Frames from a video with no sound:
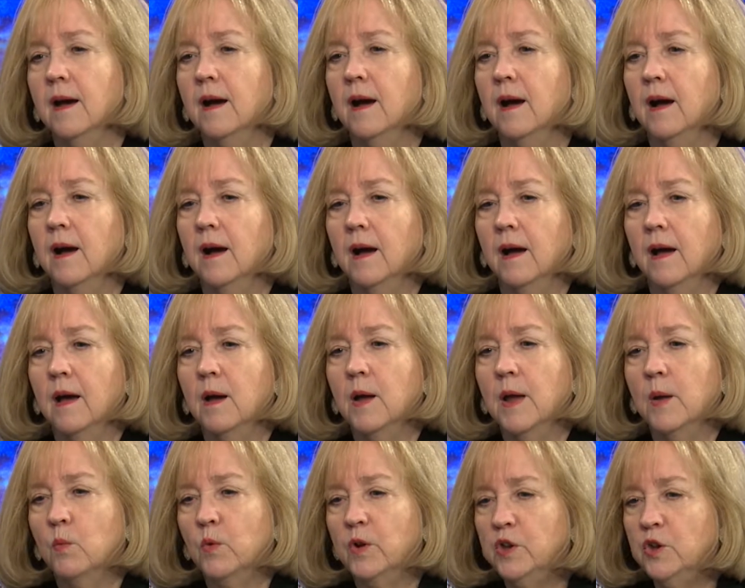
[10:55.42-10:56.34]
Uh,
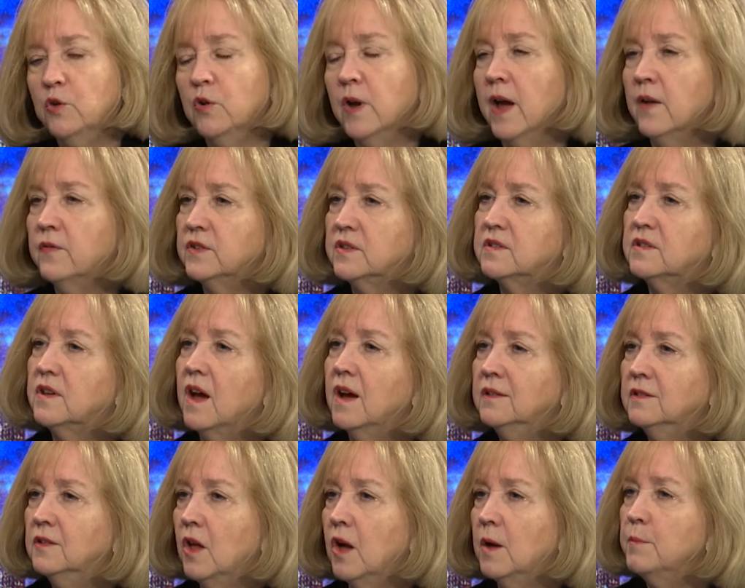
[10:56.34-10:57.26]
and when you have a
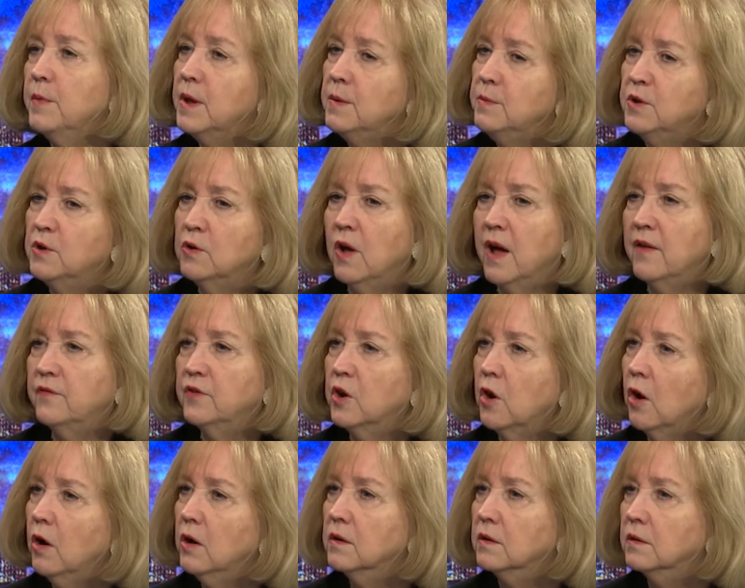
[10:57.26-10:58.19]
side lot, maybe you'll have a
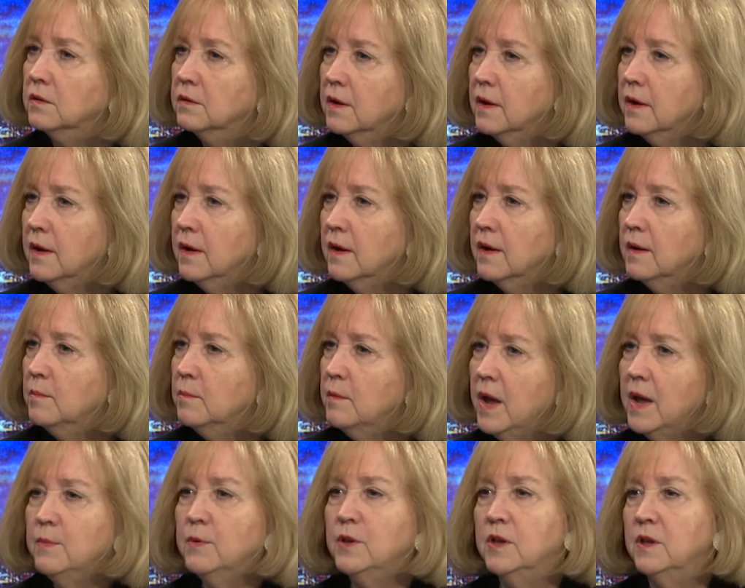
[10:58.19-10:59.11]
garden.
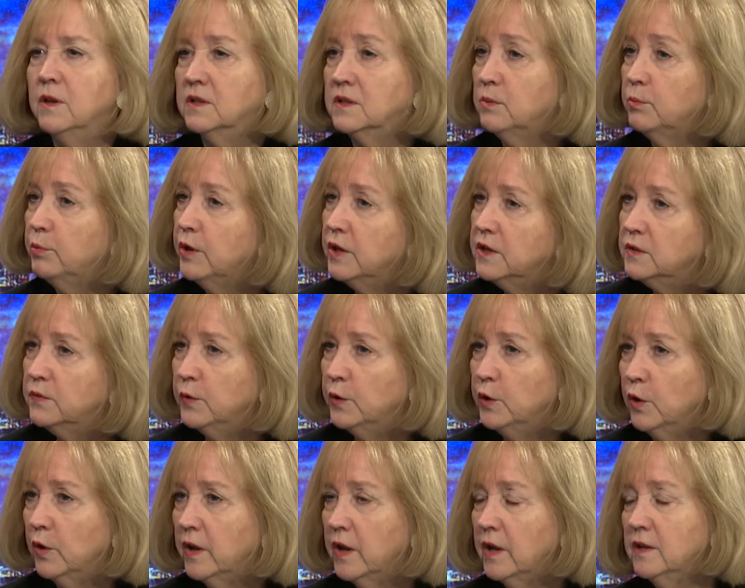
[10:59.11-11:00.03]
Maybe it's a place for
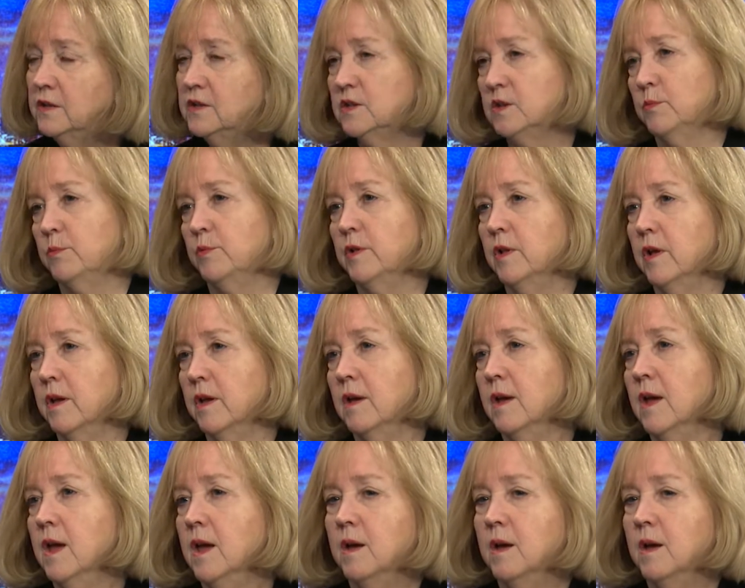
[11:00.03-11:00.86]
your kids to play.